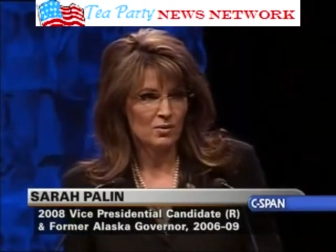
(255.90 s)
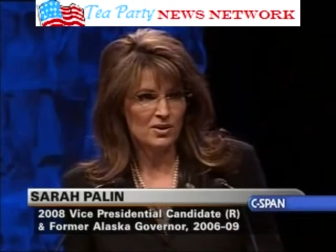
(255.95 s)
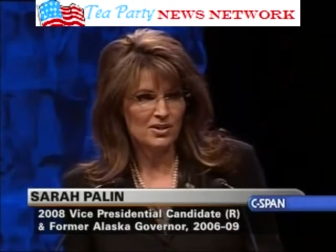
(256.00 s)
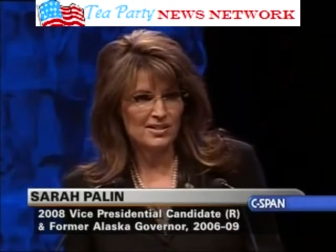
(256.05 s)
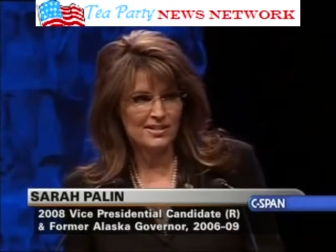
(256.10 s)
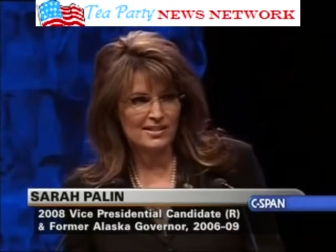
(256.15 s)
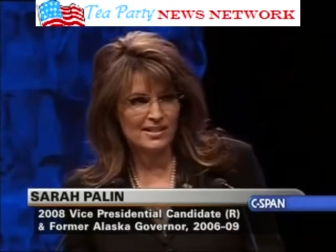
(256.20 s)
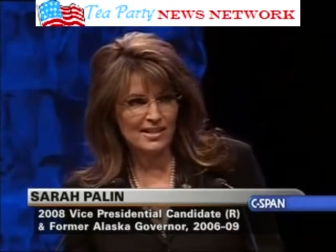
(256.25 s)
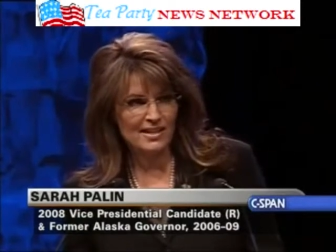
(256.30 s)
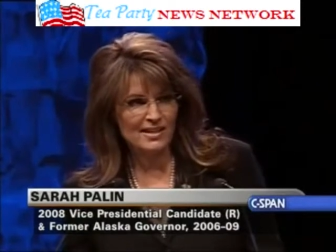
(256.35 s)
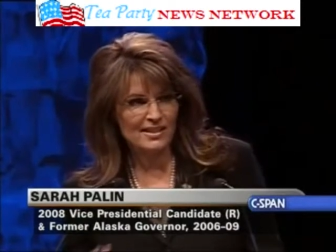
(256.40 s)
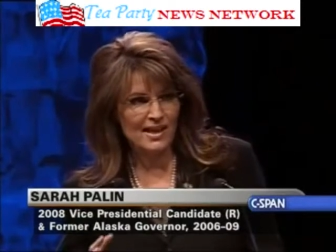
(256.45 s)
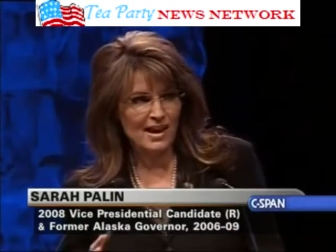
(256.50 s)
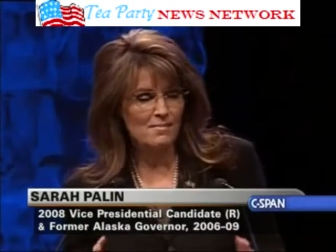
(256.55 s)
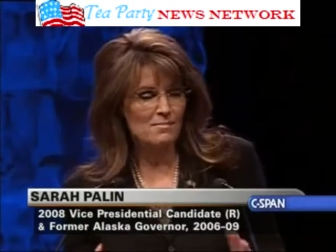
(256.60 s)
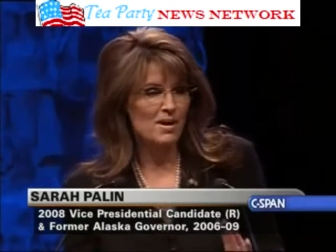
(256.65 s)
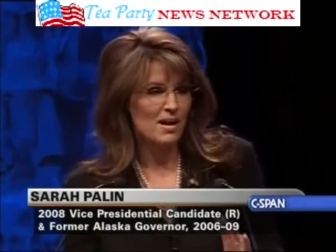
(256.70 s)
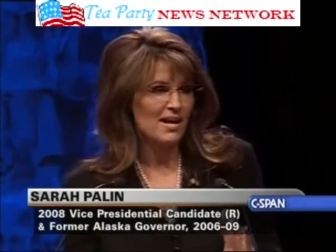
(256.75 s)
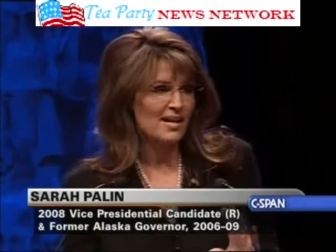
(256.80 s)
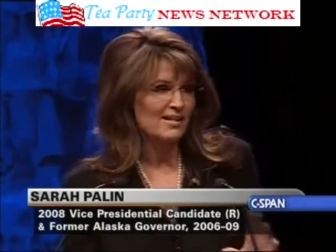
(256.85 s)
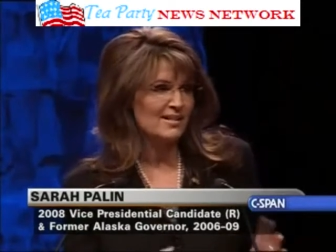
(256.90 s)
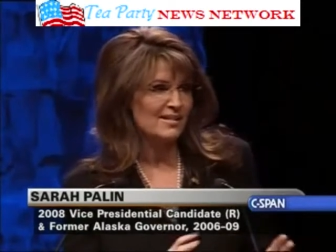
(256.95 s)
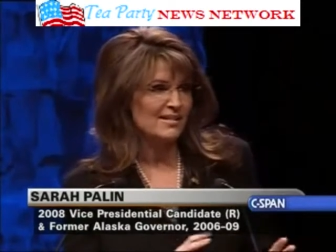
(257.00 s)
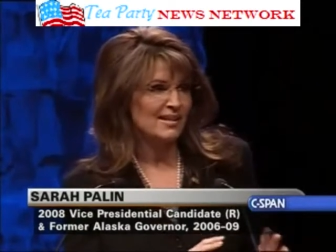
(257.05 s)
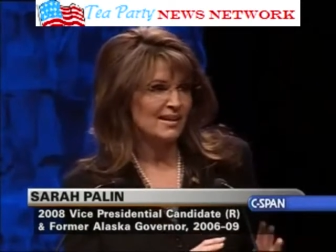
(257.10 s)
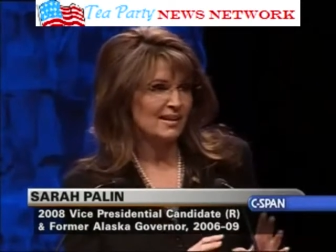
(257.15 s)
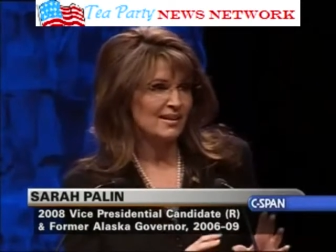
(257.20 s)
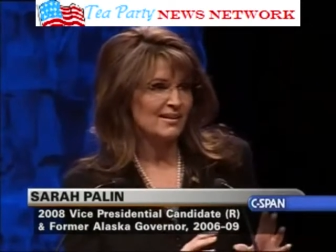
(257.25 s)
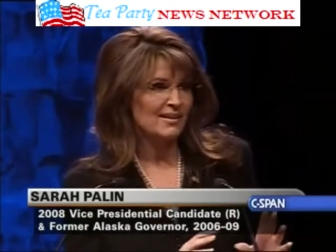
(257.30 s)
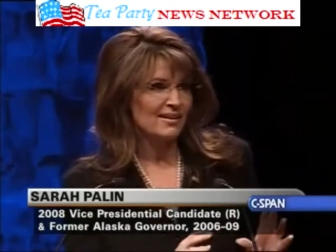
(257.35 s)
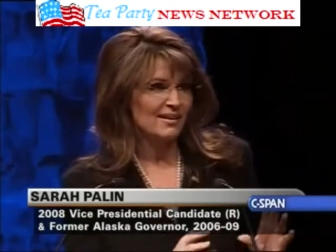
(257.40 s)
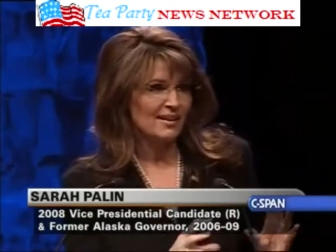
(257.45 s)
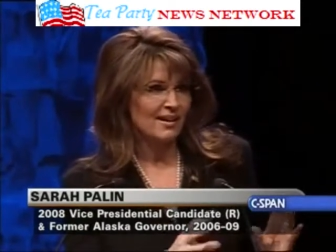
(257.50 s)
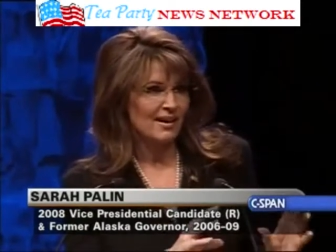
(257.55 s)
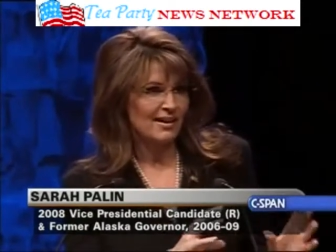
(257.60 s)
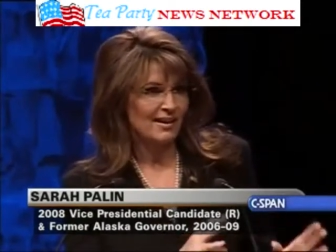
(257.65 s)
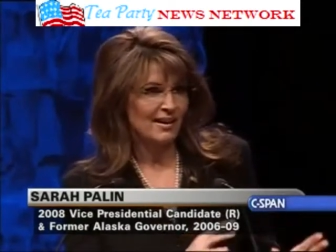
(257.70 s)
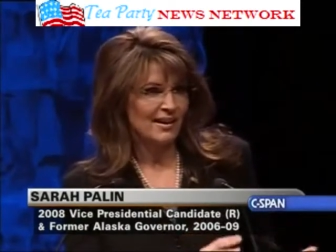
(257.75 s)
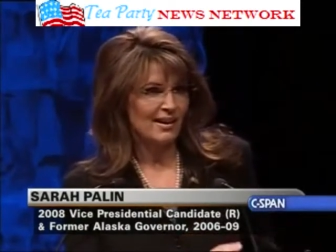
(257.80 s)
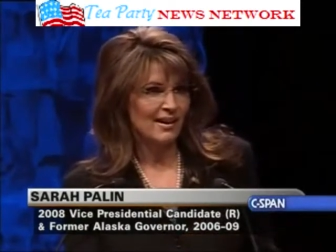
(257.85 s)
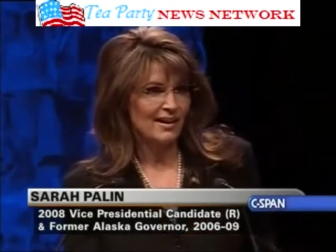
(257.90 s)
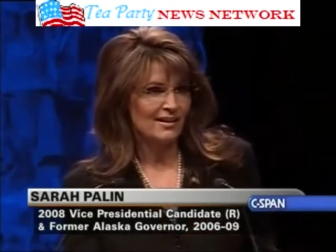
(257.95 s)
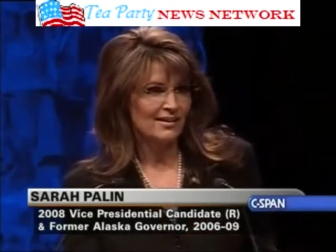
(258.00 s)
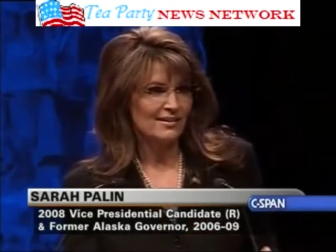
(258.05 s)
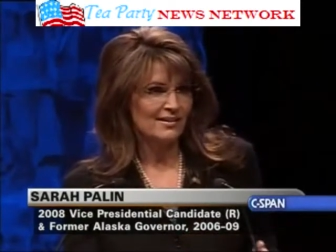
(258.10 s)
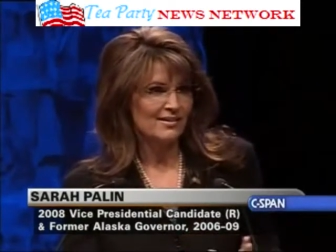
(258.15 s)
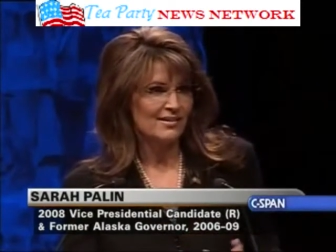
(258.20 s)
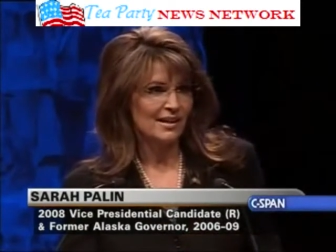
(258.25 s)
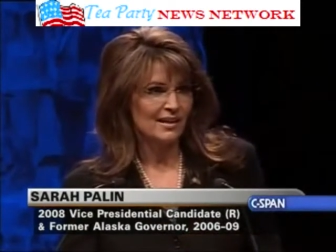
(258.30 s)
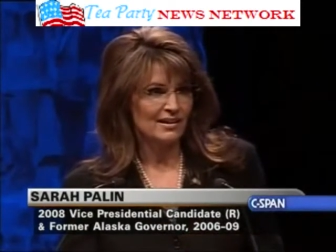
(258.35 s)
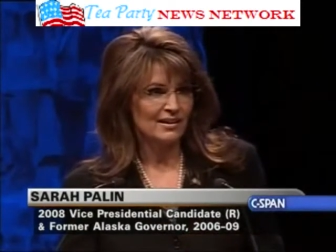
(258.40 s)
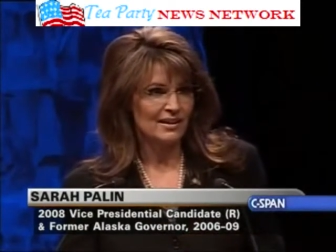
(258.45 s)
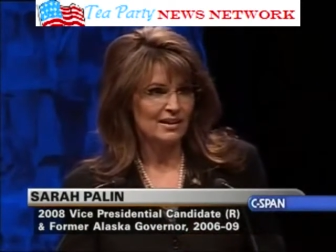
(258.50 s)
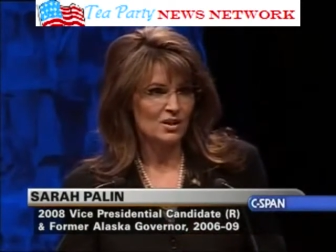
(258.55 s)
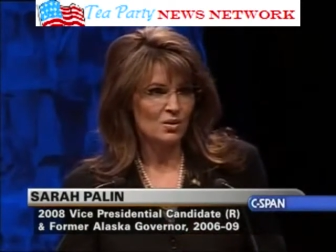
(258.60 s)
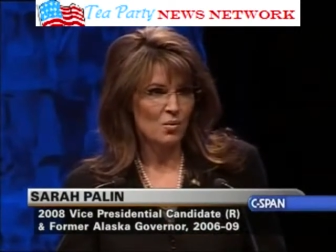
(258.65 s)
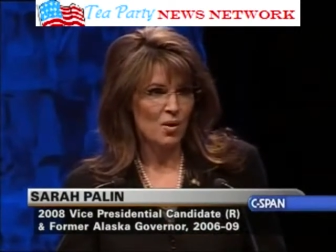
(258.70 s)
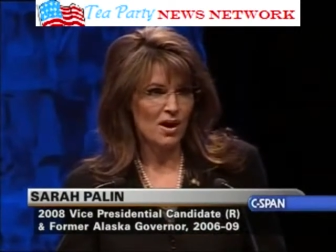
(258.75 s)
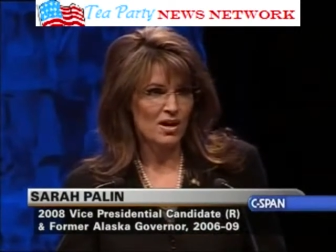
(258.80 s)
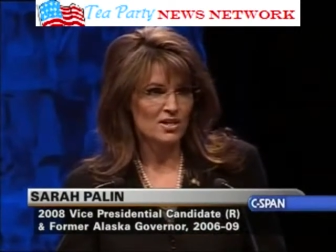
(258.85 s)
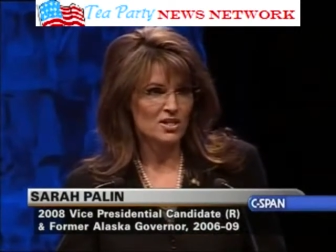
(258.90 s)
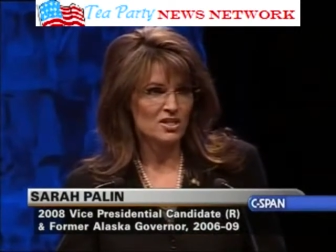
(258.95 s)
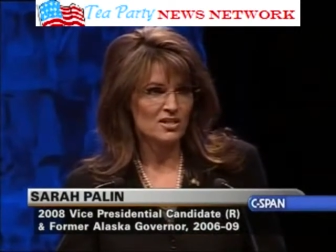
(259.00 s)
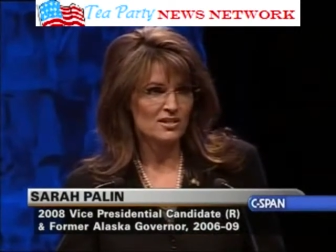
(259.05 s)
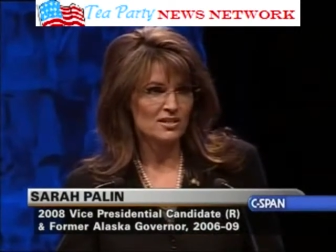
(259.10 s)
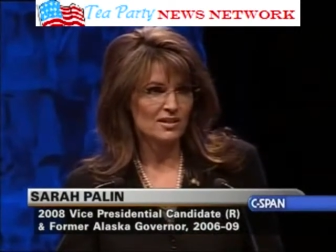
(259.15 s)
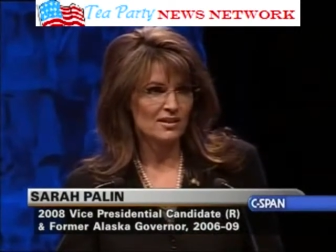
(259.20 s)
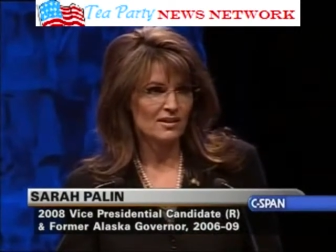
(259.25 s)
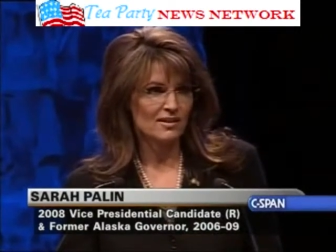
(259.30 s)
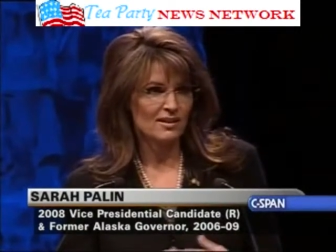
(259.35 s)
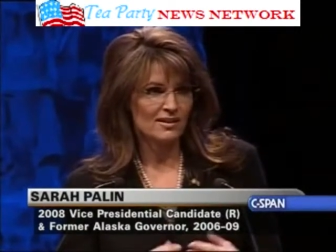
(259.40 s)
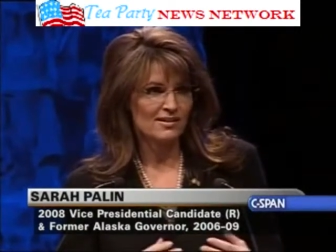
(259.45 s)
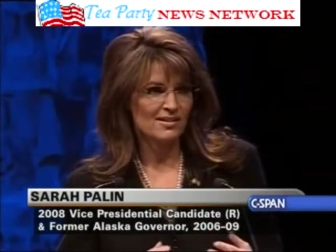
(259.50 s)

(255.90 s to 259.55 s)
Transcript: We're seeing that mindset again settle into Washington.